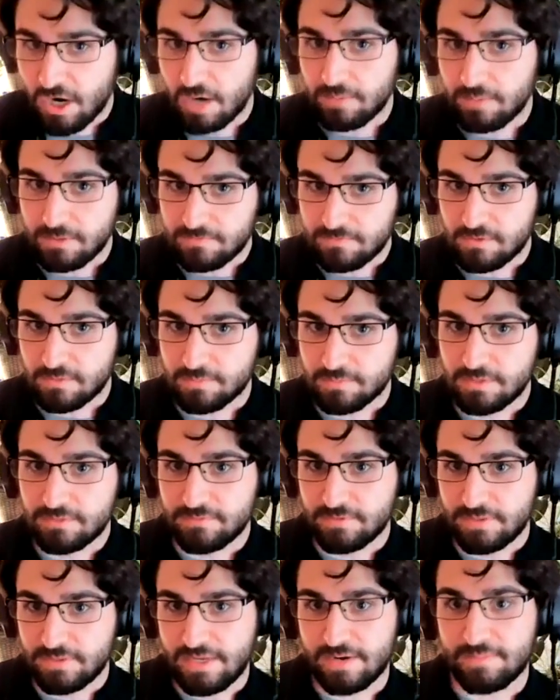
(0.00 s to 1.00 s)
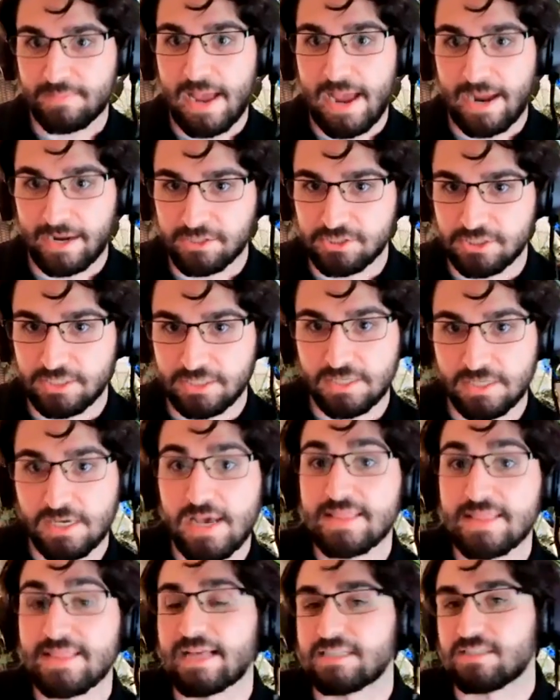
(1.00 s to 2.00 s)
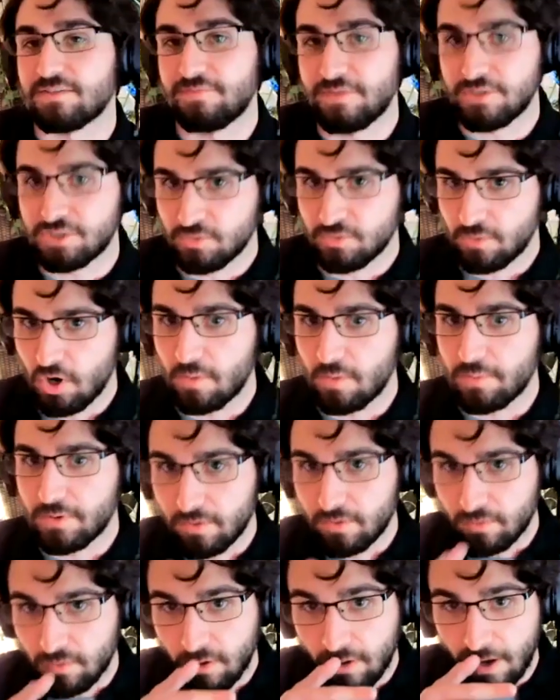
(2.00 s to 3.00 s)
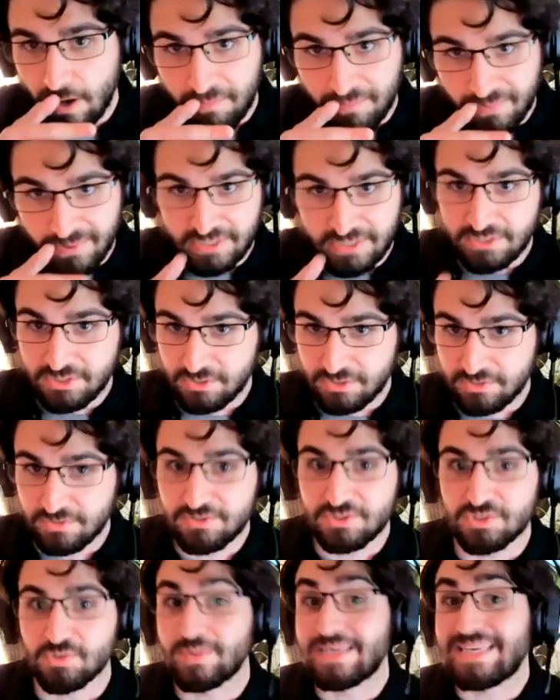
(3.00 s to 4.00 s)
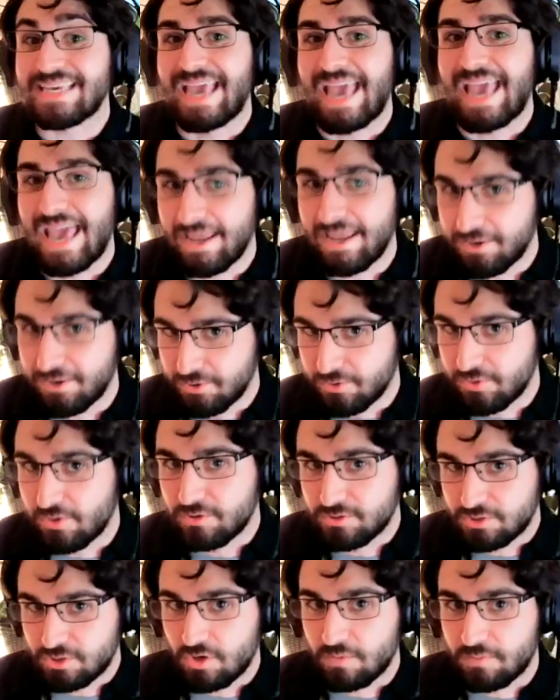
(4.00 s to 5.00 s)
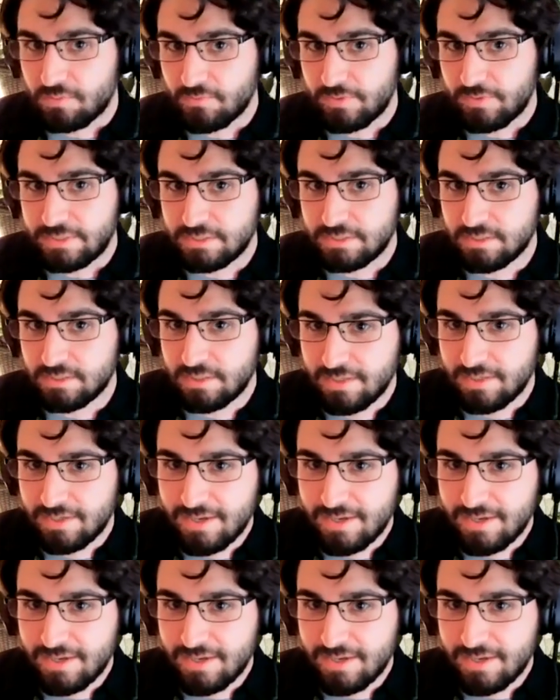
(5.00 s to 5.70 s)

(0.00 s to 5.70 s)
carbon footprint for their packaging. That's wow. a feature we're hoping to roll out pretty soon, so we can do those scope threes